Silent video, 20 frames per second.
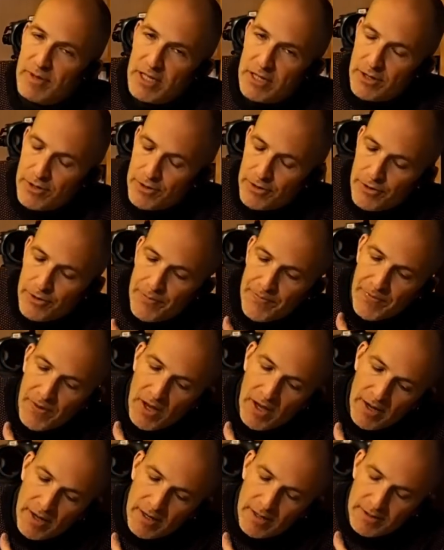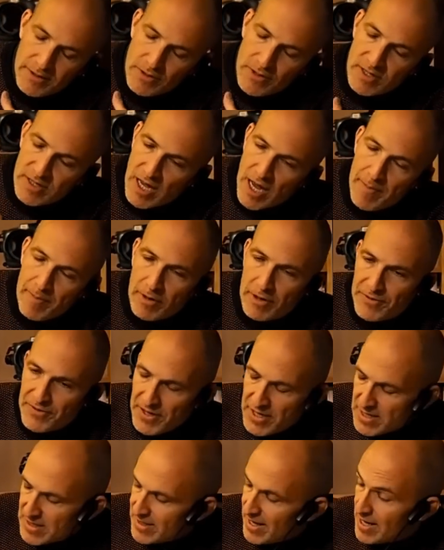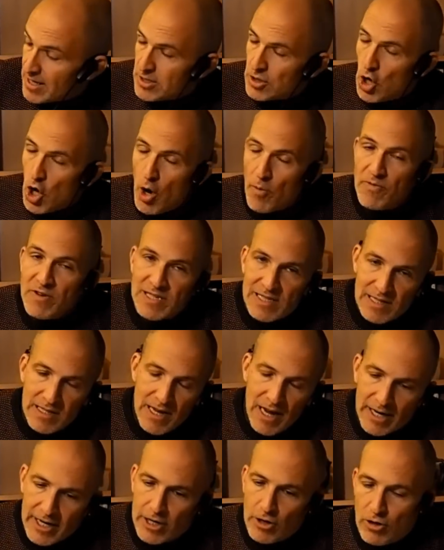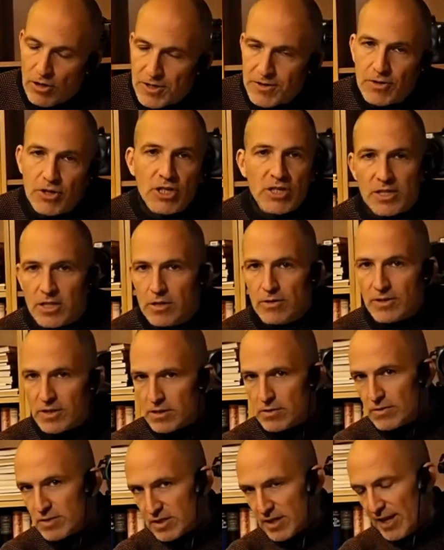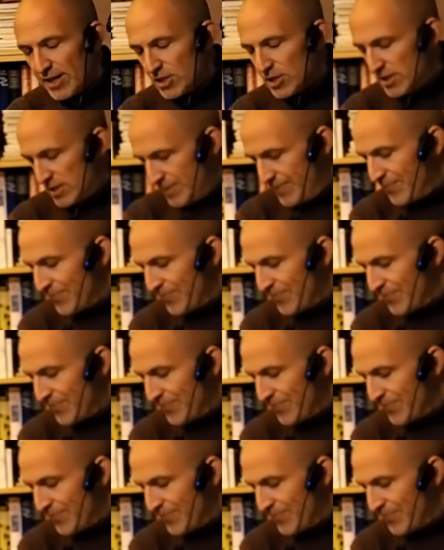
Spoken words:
to side mount these tanks. Obviously I can also just use 2 stages.